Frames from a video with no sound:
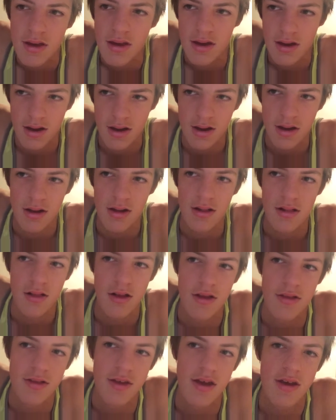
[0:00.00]

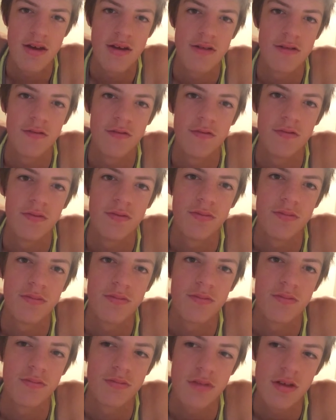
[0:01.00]
and then
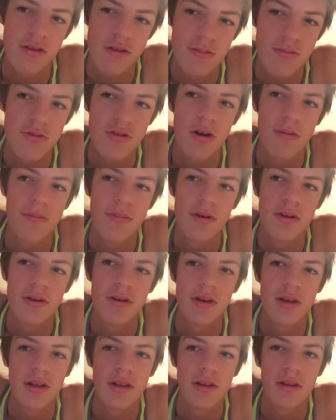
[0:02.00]
did some shopping,
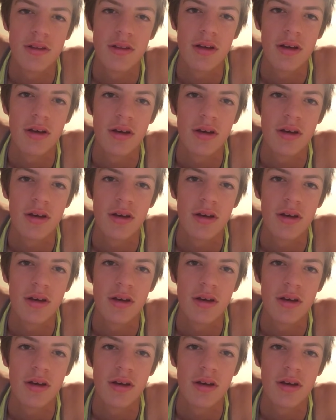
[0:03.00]
and